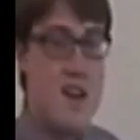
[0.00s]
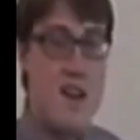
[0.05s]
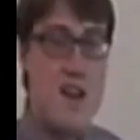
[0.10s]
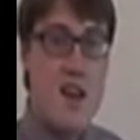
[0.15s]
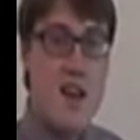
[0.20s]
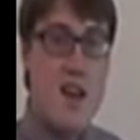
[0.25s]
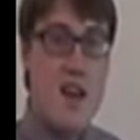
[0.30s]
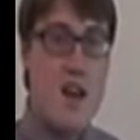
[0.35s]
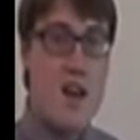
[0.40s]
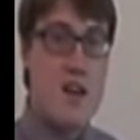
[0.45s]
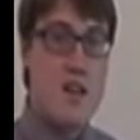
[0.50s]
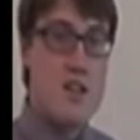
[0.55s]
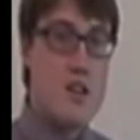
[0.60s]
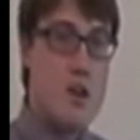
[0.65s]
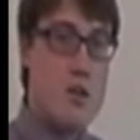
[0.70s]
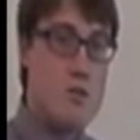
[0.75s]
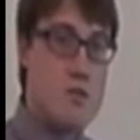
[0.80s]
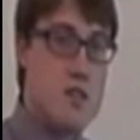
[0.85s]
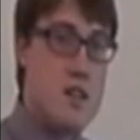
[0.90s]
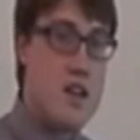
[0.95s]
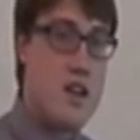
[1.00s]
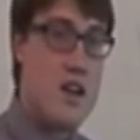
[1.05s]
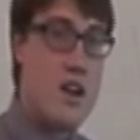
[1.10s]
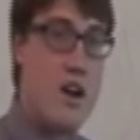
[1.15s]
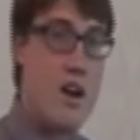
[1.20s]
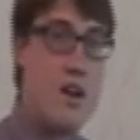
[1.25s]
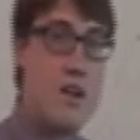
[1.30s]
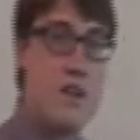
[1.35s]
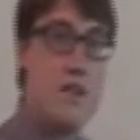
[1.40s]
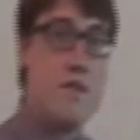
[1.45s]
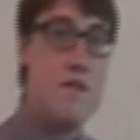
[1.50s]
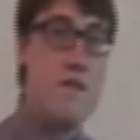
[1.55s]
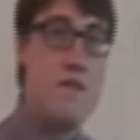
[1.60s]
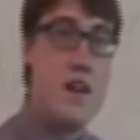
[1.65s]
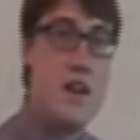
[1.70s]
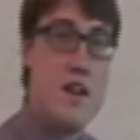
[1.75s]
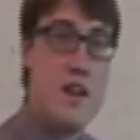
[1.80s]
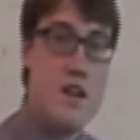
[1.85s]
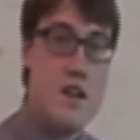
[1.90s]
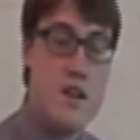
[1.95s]
and Tostig are
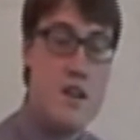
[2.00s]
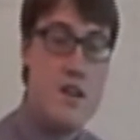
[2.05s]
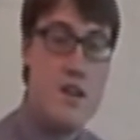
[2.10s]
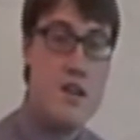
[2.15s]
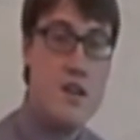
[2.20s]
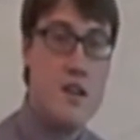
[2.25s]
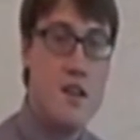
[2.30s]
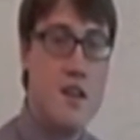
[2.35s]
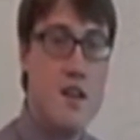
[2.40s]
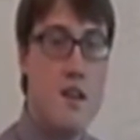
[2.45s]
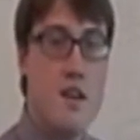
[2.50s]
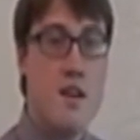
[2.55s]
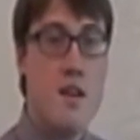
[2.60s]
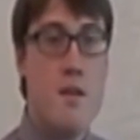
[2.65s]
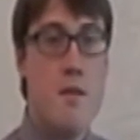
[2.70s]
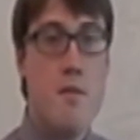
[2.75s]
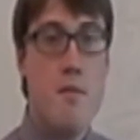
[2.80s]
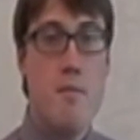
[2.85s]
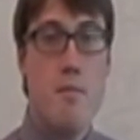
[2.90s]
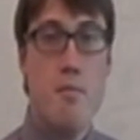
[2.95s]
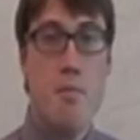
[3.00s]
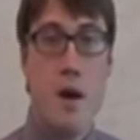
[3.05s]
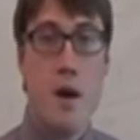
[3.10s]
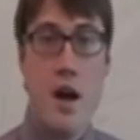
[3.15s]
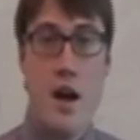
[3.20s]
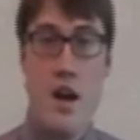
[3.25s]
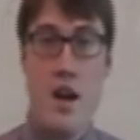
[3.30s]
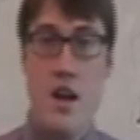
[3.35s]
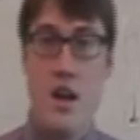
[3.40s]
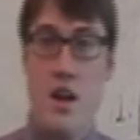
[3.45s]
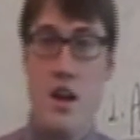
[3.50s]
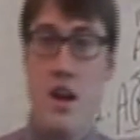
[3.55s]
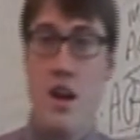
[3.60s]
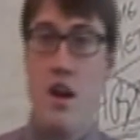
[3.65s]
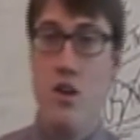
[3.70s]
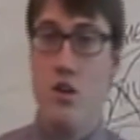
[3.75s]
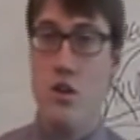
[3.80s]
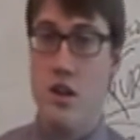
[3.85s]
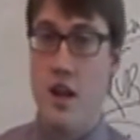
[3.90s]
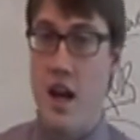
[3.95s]
defeated by
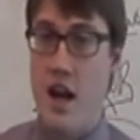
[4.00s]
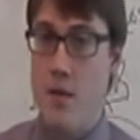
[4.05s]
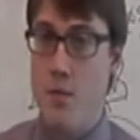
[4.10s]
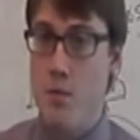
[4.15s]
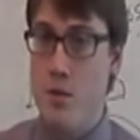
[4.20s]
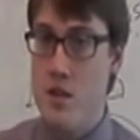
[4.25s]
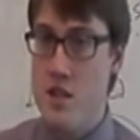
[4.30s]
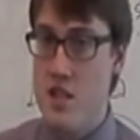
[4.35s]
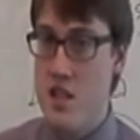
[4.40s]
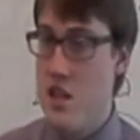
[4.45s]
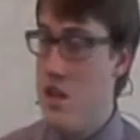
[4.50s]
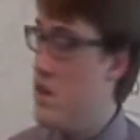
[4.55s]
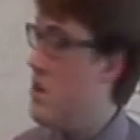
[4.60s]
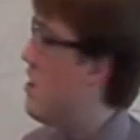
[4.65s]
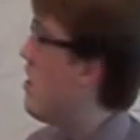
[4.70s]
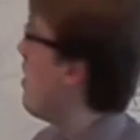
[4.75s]
Harold Godwinson.